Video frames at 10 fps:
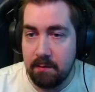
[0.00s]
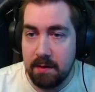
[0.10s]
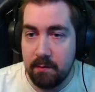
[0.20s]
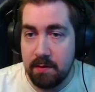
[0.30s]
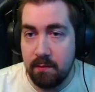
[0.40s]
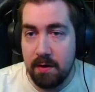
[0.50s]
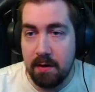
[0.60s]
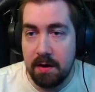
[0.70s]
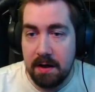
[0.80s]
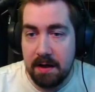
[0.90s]
With
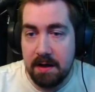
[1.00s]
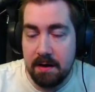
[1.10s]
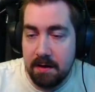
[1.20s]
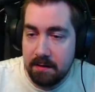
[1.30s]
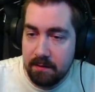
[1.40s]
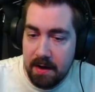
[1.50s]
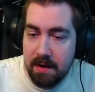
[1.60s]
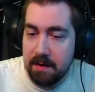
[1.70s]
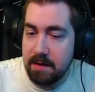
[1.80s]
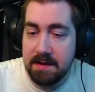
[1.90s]
Rog here.
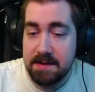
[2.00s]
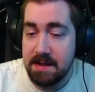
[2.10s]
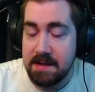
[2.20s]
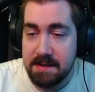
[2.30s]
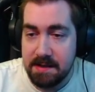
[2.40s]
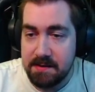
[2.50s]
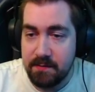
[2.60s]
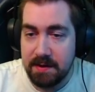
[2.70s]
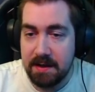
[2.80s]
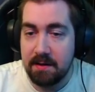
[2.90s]
It's
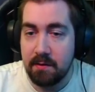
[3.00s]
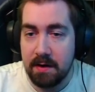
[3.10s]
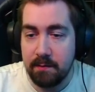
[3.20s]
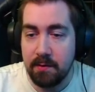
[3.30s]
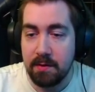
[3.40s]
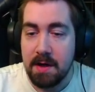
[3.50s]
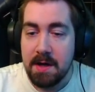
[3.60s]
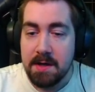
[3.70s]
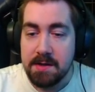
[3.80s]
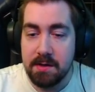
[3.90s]
really incredible.
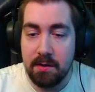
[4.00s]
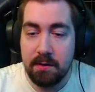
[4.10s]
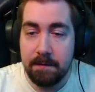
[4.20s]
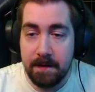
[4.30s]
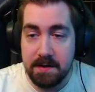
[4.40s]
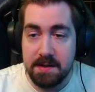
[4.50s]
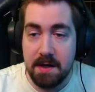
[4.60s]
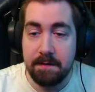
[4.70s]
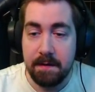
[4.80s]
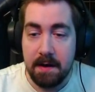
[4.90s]
So first
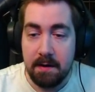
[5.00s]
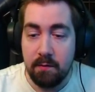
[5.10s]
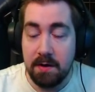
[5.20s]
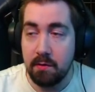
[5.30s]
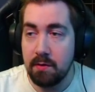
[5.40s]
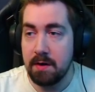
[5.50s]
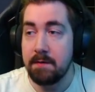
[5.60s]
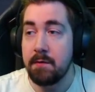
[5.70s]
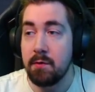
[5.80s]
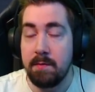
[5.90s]
off, if you're